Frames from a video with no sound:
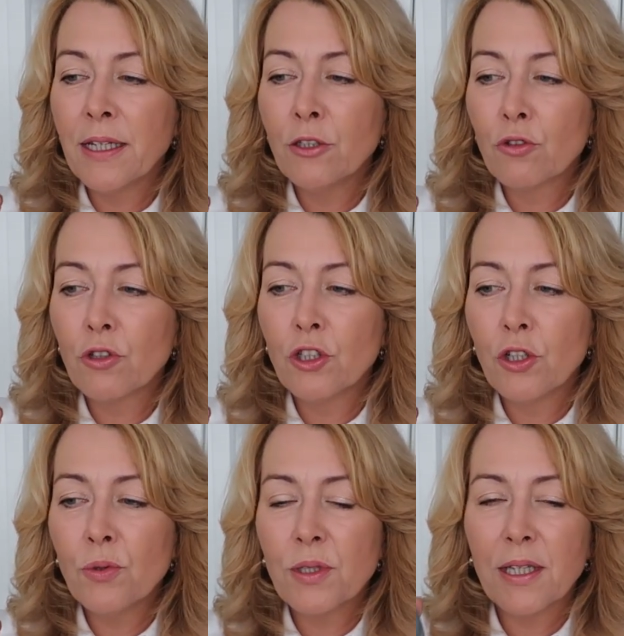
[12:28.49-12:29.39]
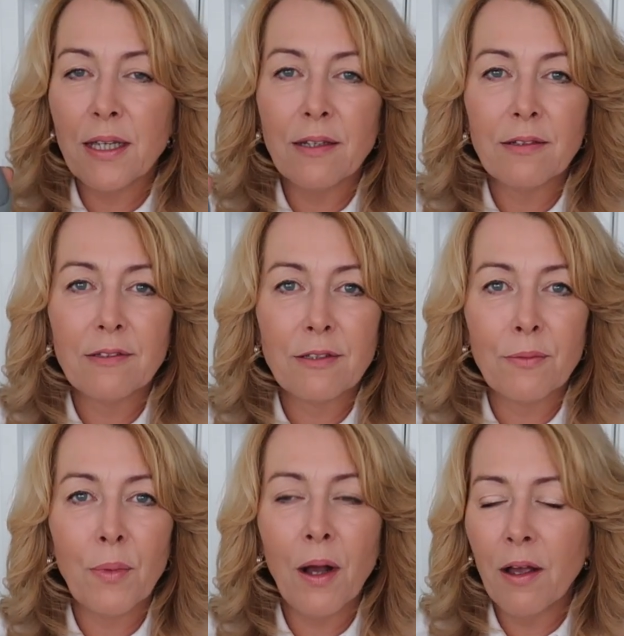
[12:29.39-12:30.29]
introduce it to
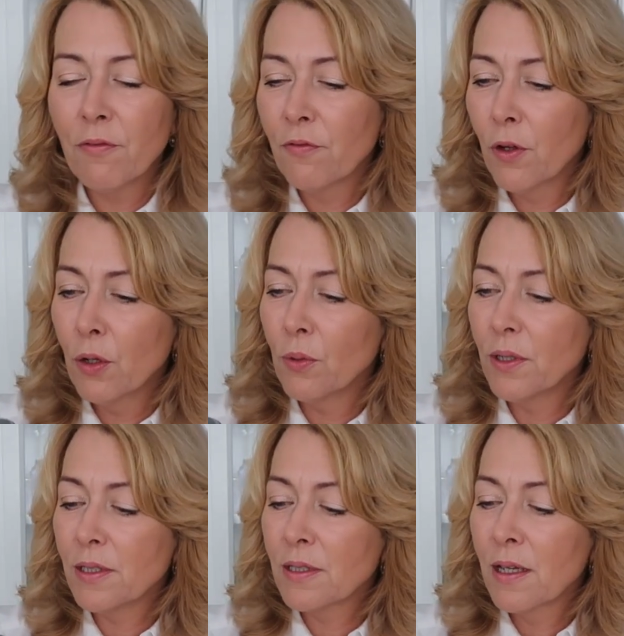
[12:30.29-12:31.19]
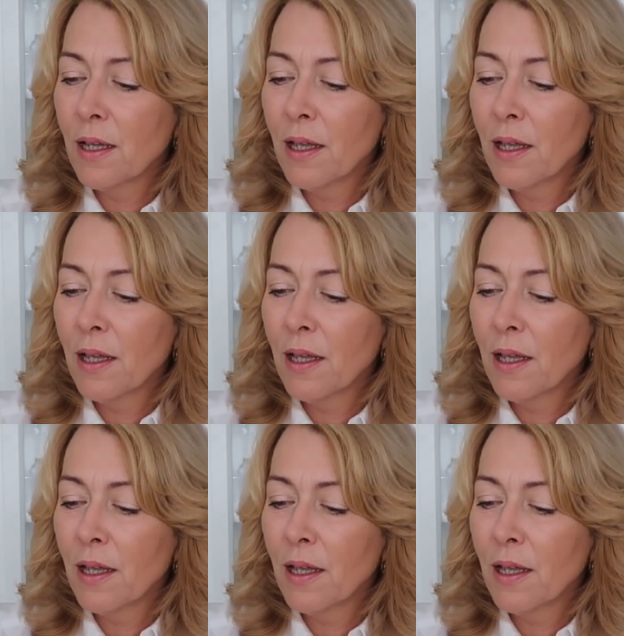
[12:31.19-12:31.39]
my followers.